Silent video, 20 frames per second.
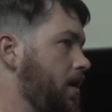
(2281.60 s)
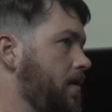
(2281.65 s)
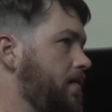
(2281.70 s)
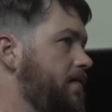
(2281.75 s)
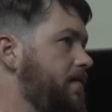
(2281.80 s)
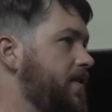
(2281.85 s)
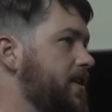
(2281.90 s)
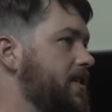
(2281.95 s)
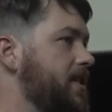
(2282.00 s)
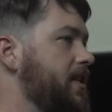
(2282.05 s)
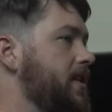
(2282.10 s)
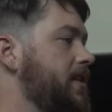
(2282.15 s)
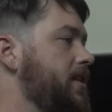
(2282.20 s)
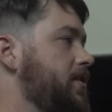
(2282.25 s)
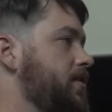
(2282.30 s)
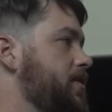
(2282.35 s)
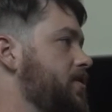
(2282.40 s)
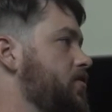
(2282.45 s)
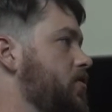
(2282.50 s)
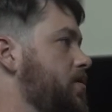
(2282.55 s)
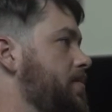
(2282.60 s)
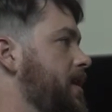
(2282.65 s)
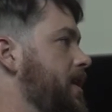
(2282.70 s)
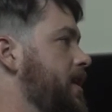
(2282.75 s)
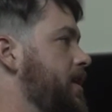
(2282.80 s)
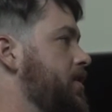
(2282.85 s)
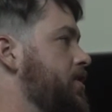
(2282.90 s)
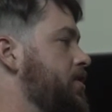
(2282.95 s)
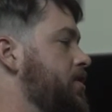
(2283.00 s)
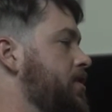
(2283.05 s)
uh, visited your store
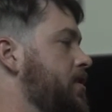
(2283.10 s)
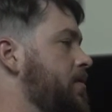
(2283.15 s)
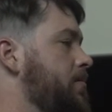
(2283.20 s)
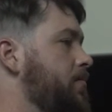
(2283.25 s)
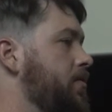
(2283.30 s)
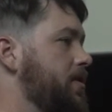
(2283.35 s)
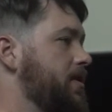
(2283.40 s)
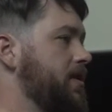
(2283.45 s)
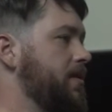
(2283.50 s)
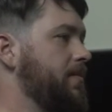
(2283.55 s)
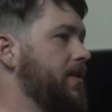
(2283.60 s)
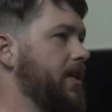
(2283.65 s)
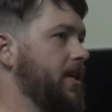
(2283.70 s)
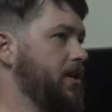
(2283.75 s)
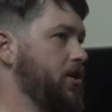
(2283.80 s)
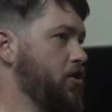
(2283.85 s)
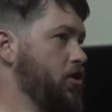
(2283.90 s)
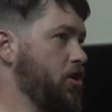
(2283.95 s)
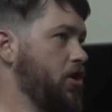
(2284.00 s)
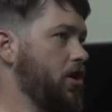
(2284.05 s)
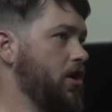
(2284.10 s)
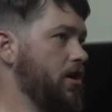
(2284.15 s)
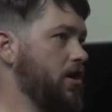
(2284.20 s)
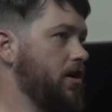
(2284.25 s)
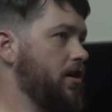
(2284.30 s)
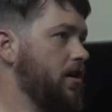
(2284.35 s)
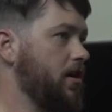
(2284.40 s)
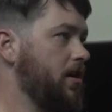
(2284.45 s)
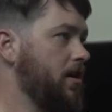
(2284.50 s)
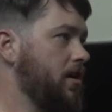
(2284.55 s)
page, put something in your cart.
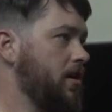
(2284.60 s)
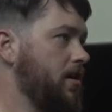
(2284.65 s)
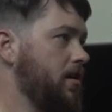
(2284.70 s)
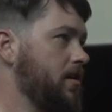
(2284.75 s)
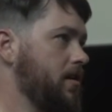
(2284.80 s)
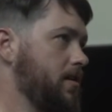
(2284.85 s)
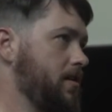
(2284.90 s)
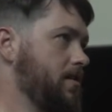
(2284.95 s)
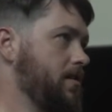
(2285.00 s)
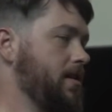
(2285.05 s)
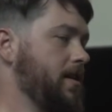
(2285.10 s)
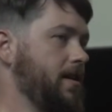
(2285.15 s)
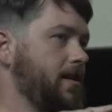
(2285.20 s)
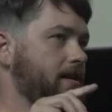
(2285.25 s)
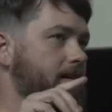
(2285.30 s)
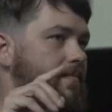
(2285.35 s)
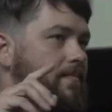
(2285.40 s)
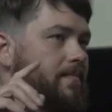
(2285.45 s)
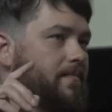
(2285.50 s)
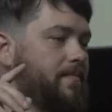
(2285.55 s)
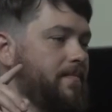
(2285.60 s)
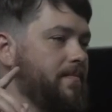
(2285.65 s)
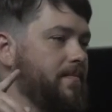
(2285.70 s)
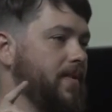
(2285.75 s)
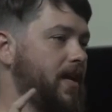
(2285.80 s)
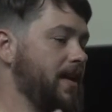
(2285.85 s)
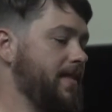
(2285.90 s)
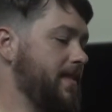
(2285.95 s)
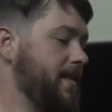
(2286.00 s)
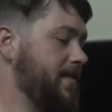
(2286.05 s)
Uh,
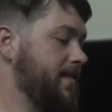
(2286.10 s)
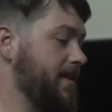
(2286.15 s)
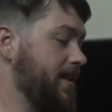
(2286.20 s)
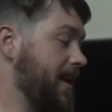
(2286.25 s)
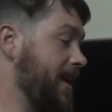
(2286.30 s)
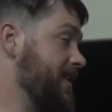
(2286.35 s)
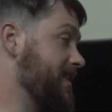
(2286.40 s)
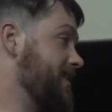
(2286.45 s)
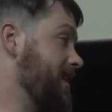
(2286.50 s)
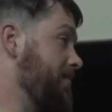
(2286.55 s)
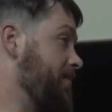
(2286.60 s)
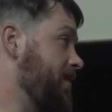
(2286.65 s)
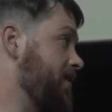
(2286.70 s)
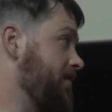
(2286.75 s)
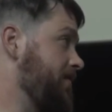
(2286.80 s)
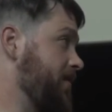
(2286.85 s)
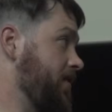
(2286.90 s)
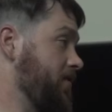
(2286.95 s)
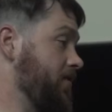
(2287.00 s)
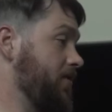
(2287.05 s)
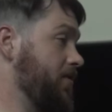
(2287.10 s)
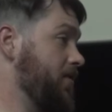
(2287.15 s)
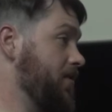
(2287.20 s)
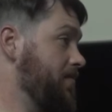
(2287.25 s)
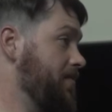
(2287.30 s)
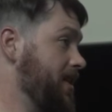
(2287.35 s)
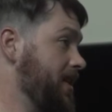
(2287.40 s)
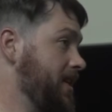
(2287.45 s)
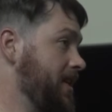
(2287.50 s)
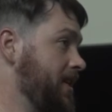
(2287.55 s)
and then the next step in the funnel
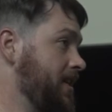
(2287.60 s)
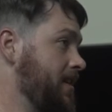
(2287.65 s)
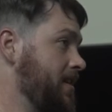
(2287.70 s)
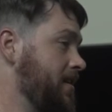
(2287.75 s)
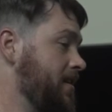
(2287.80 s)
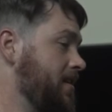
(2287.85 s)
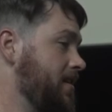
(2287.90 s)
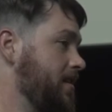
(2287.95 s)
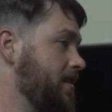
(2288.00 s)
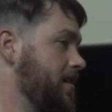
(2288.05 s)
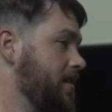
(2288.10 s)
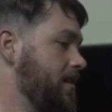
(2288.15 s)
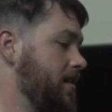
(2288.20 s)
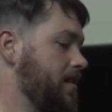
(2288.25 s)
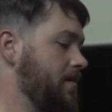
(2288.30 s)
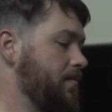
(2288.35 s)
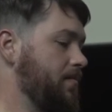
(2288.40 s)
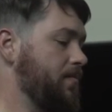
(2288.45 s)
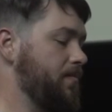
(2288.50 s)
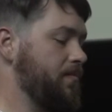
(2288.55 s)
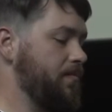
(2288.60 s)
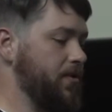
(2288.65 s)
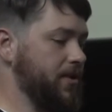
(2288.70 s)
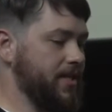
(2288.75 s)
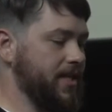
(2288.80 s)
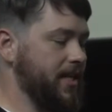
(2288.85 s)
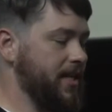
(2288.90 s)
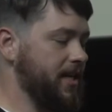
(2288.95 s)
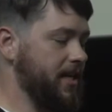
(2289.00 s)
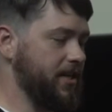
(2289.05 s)
could be um,
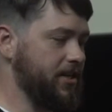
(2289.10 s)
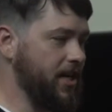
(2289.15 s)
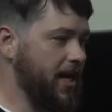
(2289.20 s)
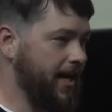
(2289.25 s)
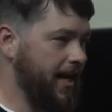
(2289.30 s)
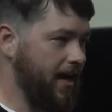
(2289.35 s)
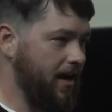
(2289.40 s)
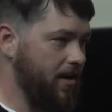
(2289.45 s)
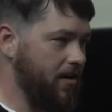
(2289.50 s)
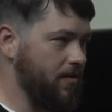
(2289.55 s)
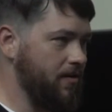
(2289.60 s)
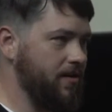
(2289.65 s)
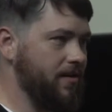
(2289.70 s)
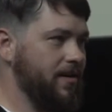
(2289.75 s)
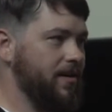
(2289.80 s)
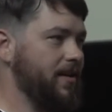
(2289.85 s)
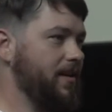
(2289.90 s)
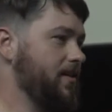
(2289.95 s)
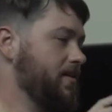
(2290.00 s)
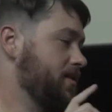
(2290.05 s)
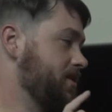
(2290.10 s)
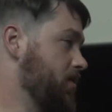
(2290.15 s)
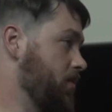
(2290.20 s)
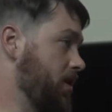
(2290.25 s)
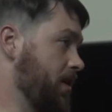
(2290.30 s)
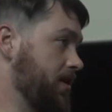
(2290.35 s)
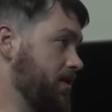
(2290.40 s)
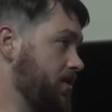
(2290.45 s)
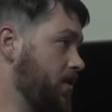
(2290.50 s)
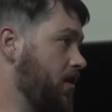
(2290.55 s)
proceeded to checkout, you know, so
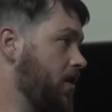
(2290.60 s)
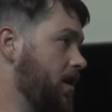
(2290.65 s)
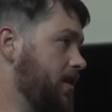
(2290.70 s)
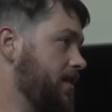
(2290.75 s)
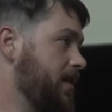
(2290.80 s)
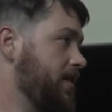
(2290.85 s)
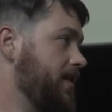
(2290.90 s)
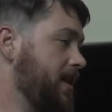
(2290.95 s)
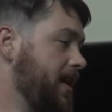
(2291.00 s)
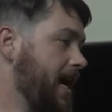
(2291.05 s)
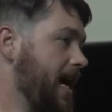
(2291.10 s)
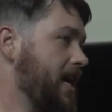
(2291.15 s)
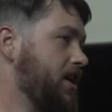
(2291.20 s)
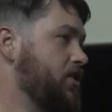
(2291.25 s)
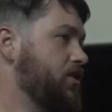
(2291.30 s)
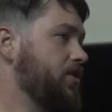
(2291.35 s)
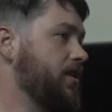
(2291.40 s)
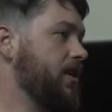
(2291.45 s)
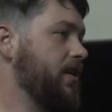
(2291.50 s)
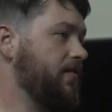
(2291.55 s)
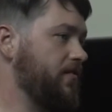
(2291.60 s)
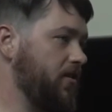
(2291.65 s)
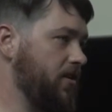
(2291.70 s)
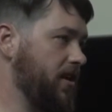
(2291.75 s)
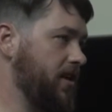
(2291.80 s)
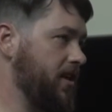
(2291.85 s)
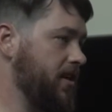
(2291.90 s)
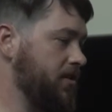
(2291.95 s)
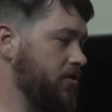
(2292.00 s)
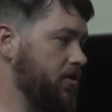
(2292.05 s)
on and so on, that they actually
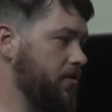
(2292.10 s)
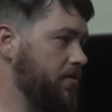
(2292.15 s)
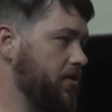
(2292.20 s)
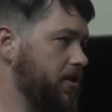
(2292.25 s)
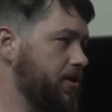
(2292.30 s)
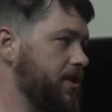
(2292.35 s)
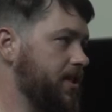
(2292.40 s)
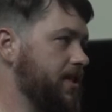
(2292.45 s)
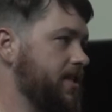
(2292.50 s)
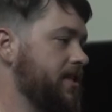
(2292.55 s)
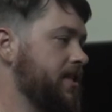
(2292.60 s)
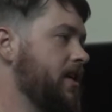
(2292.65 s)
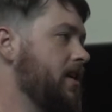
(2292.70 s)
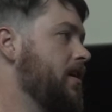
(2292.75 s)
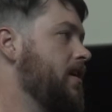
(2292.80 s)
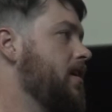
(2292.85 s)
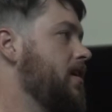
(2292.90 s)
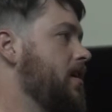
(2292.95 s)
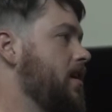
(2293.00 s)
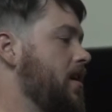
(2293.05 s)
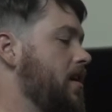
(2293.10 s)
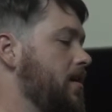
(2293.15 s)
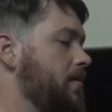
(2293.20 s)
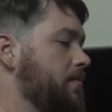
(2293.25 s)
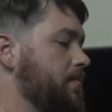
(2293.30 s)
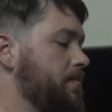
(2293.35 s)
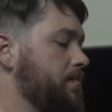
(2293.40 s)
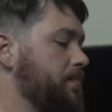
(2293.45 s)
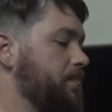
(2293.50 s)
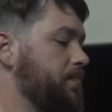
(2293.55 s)
converted into a purchase.
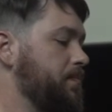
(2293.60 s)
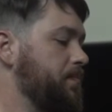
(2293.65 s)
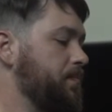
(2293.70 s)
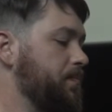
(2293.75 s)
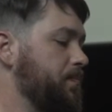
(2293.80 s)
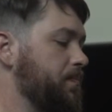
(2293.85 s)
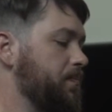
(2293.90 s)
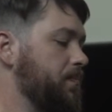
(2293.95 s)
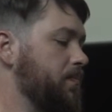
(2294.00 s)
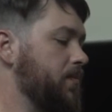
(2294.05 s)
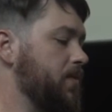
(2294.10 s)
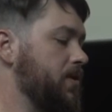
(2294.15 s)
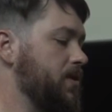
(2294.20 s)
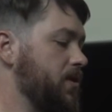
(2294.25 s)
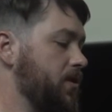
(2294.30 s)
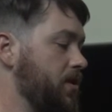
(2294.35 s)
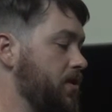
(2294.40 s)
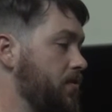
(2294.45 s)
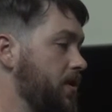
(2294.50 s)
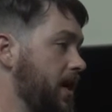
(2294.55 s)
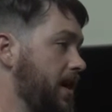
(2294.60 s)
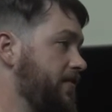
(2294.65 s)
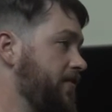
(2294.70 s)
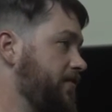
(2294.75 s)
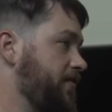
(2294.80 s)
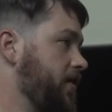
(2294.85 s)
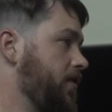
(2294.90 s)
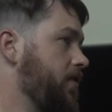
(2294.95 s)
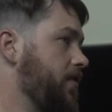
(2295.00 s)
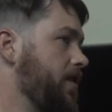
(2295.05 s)
Um, so you would have a
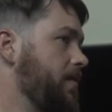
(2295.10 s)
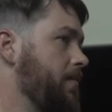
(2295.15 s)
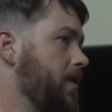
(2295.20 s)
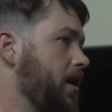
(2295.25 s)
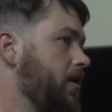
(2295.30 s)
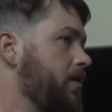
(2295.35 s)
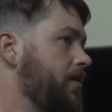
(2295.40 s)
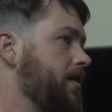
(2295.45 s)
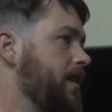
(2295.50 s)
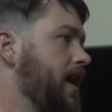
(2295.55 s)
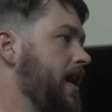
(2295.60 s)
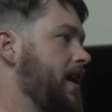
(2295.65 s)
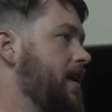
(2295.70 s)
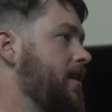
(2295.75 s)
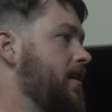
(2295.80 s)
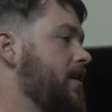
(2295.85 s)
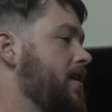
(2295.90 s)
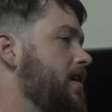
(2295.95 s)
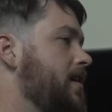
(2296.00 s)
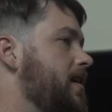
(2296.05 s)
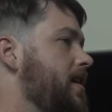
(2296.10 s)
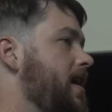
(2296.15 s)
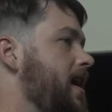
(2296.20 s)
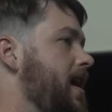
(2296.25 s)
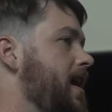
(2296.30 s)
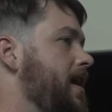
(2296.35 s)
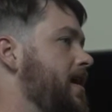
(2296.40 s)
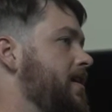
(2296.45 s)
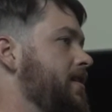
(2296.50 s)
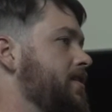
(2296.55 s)
funnel that modeled that.
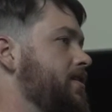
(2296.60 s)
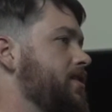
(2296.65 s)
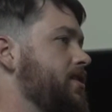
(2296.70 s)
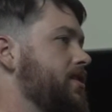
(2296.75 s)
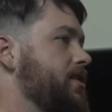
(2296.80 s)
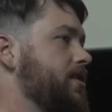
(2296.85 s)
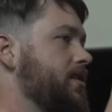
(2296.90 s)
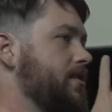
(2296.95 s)
And